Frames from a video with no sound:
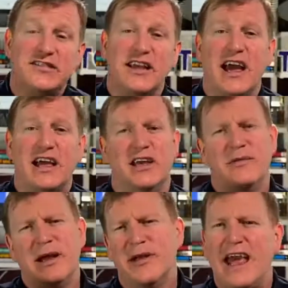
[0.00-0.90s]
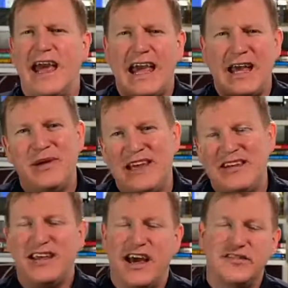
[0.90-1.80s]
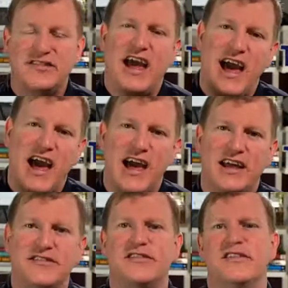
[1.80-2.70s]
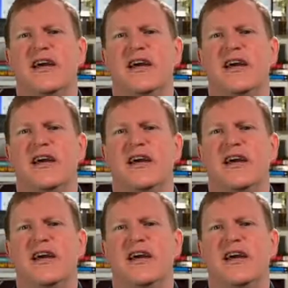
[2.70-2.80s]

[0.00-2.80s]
they had to be able to A/B test ads,